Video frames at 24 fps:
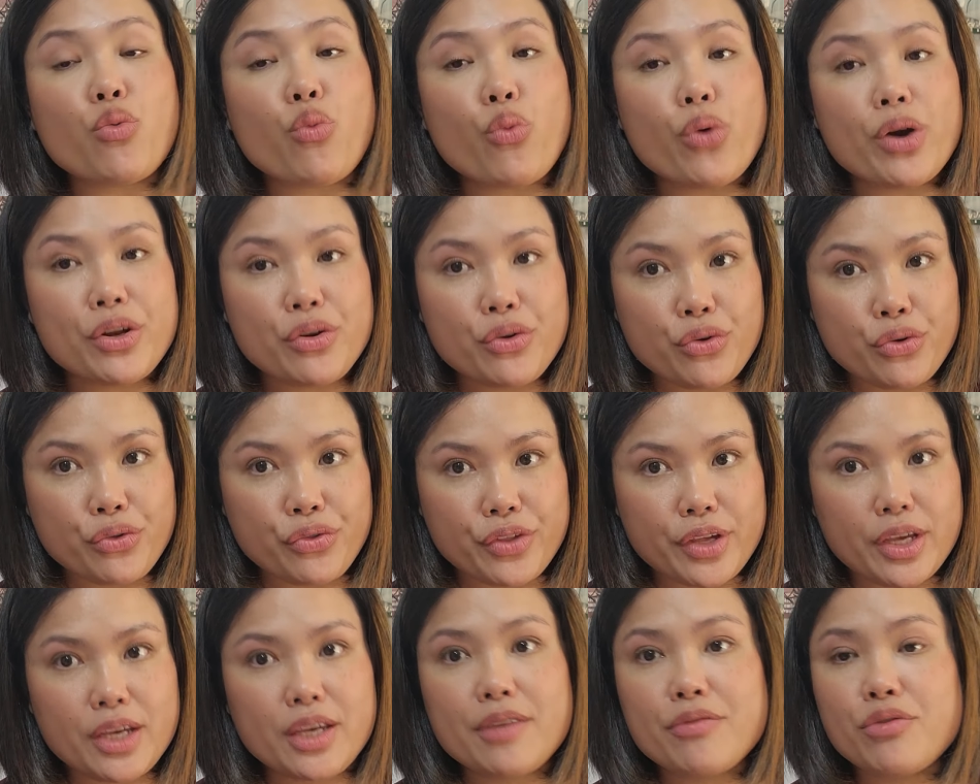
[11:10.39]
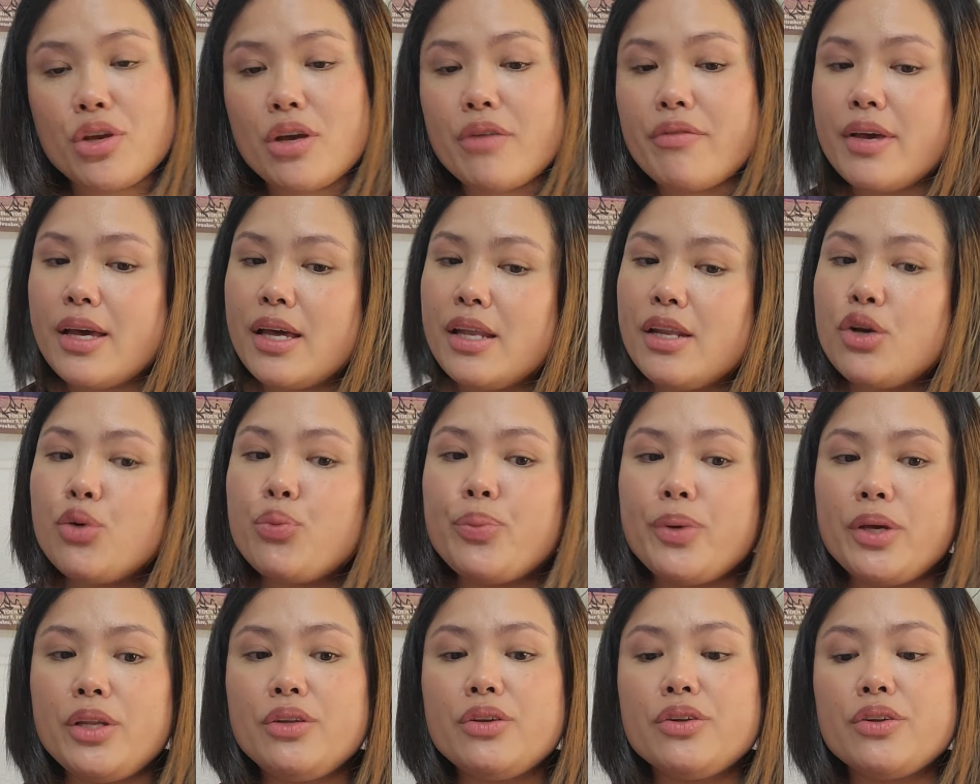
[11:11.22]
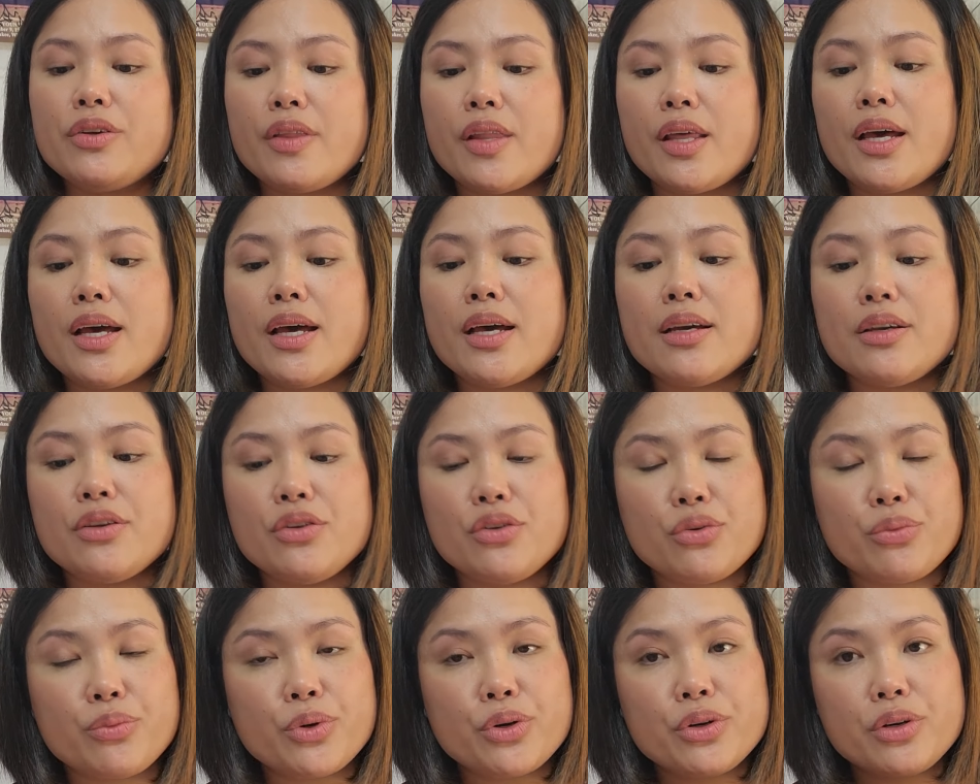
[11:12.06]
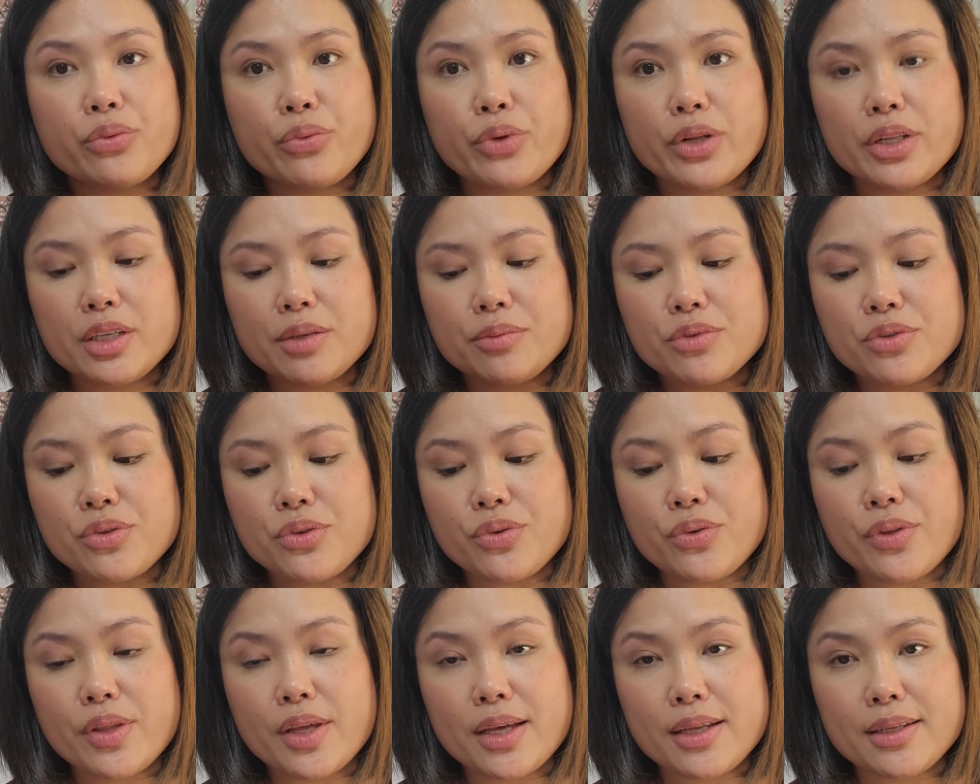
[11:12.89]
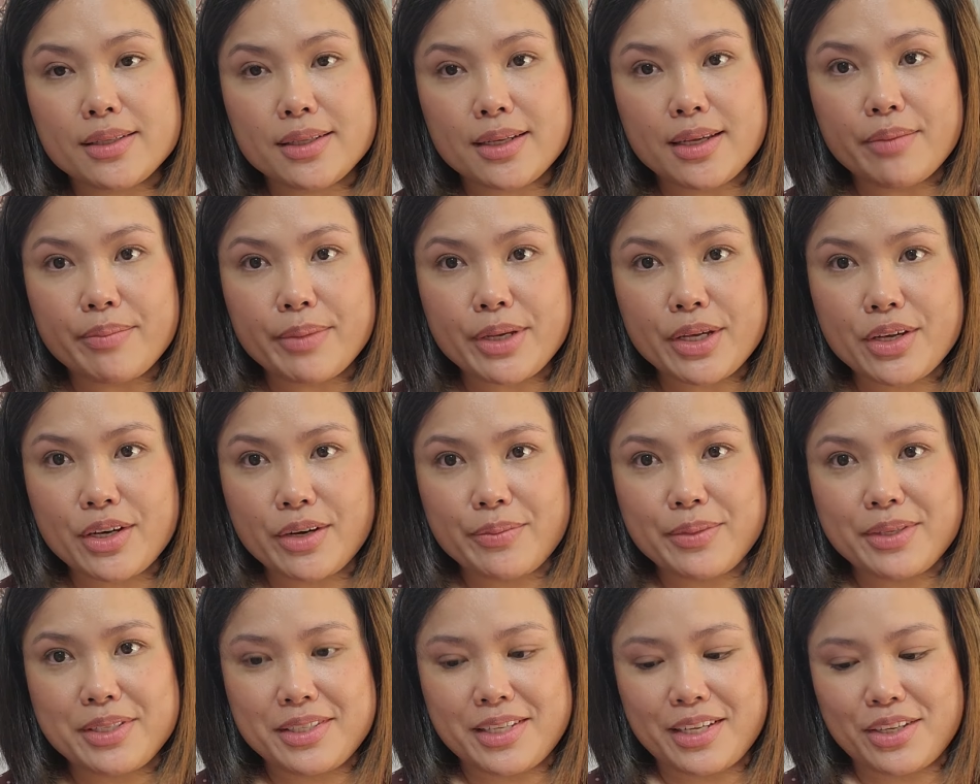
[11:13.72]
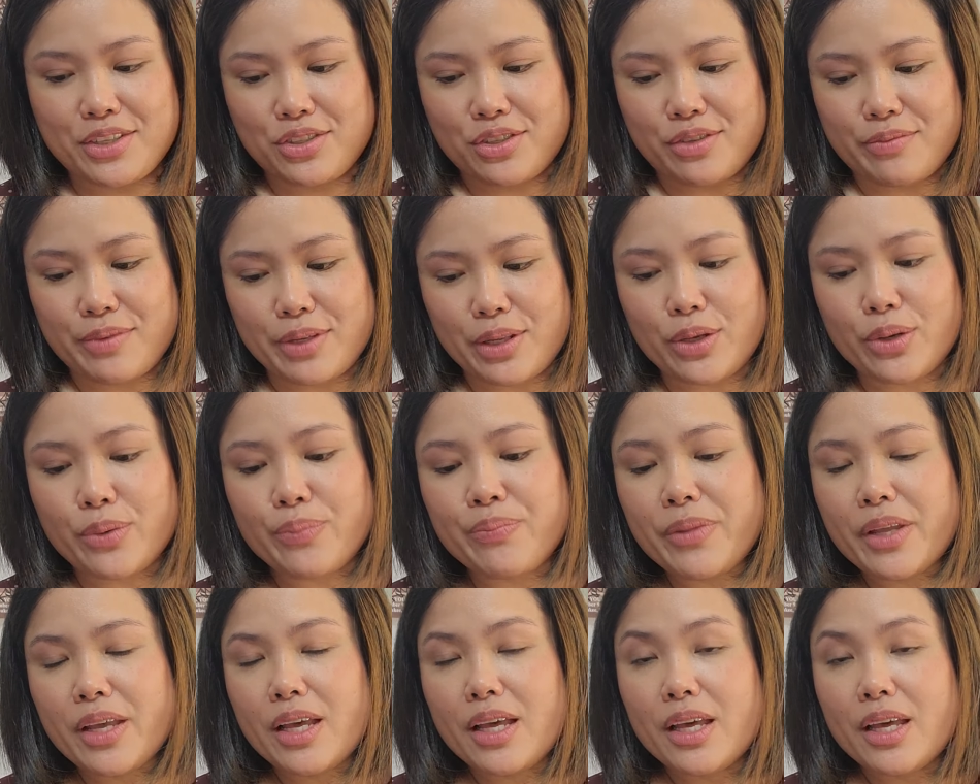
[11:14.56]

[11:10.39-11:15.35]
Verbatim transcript: What do you think? If you have any opinion on that, you're more than welcome to do that in my comment section below.